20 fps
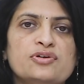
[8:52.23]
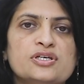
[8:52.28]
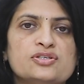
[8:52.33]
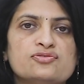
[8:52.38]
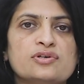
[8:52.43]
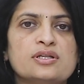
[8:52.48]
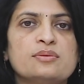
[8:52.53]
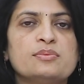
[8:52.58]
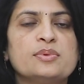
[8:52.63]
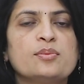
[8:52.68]

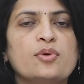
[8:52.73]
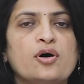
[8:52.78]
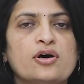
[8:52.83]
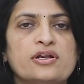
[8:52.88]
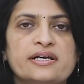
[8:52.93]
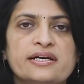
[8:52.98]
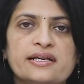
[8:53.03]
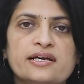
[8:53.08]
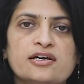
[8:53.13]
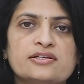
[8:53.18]
which we'll be
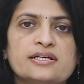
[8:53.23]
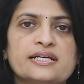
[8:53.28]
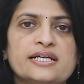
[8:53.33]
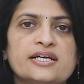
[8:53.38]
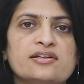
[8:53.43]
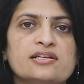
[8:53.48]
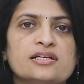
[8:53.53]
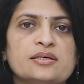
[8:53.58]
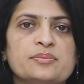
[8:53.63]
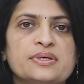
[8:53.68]
monitoring on a
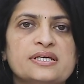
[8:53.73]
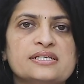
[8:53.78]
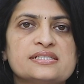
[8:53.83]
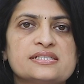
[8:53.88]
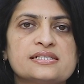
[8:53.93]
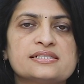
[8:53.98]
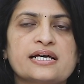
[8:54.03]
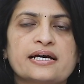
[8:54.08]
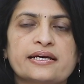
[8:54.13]
regular basis.